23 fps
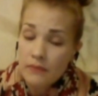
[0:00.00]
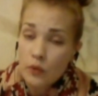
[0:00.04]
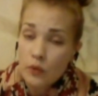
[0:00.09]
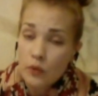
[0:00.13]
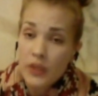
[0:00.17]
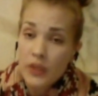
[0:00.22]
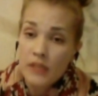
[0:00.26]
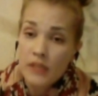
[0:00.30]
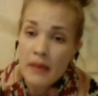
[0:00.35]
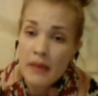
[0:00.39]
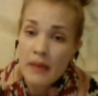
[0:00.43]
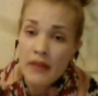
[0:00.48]

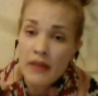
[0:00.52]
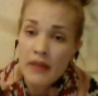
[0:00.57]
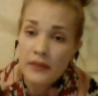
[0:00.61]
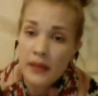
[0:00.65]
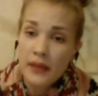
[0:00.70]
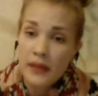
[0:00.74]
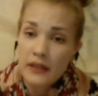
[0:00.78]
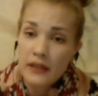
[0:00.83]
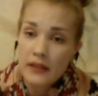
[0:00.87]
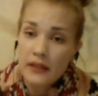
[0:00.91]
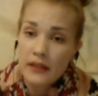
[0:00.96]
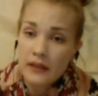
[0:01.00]
which meant
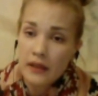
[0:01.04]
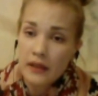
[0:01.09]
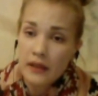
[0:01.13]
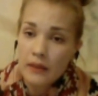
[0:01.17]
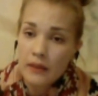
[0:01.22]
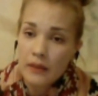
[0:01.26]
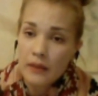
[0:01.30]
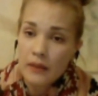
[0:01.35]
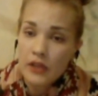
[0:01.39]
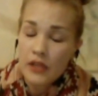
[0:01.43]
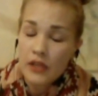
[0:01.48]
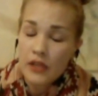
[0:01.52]
that
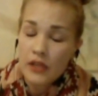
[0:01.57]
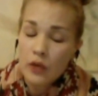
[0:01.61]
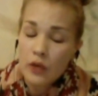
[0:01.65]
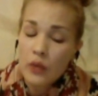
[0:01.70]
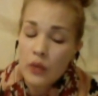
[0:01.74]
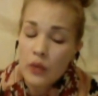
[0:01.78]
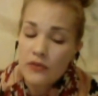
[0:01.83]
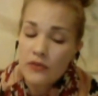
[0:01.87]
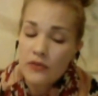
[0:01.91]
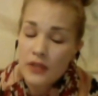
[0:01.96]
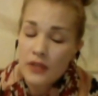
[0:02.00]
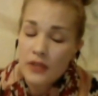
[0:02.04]
because I
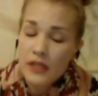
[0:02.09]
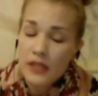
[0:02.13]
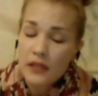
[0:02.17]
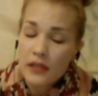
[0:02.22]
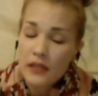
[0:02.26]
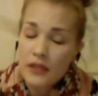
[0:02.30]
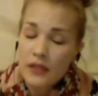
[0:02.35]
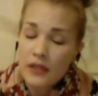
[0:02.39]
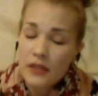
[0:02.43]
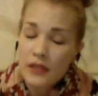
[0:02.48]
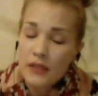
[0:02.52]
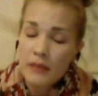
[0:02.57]
quit
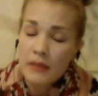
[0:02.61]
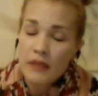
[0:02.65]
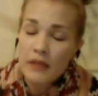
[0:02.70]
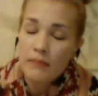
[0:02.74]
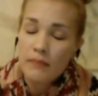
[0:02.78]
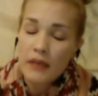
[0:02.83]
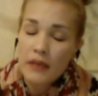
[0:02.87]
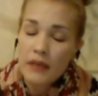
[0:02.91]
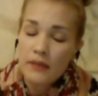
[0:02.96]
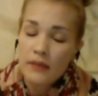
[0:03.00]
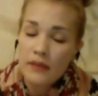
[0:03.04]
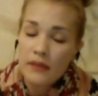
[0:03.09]
physics, it
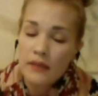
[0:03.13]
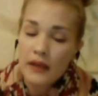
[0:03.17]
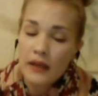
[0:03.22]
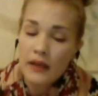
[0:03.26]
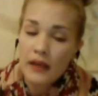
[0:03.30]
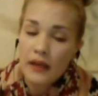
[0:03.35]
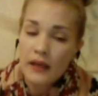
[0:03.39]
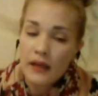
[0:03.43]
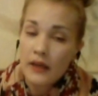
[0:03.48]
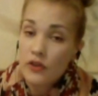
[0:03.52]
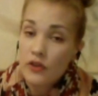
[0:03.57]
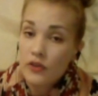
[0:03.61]
meant that
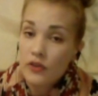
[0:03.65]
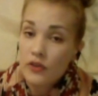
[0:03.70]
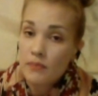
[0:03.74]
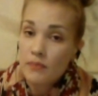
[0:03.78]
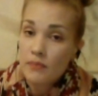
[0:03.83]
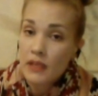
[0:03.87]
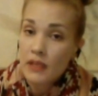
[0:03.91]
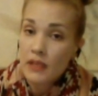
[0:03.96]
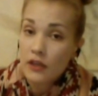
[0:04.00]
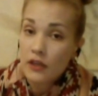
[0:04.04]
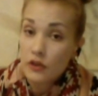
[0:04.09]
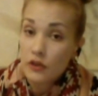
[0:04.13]
I cannot
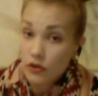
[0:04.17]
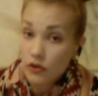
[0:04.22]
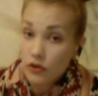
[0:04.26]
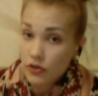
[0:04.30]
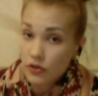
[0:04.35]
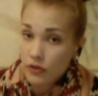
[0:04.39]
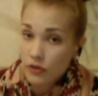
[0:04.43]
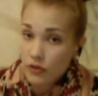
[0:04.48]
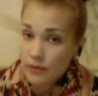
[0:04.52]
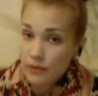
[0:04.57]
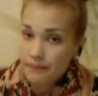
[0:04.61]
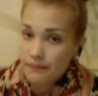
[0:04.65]
be a
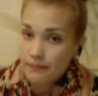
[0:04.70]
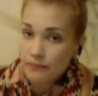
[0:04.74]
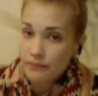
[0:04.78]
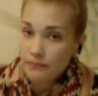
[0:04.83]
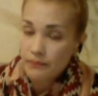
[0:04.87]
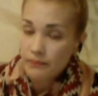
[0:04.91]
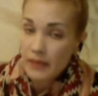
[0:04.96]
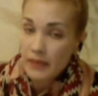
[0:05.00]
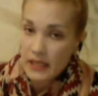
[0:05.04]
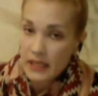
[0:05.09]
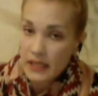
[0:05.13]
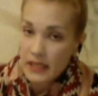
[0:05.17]
doctor,
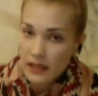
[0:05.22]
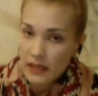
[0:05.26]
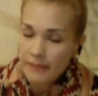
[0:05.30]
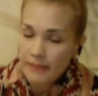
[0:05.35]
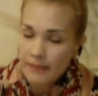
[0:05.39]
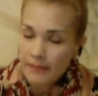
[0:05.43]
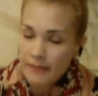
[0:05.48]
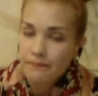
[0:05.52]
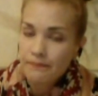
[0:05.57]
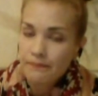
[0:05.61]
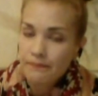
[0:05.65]
basically.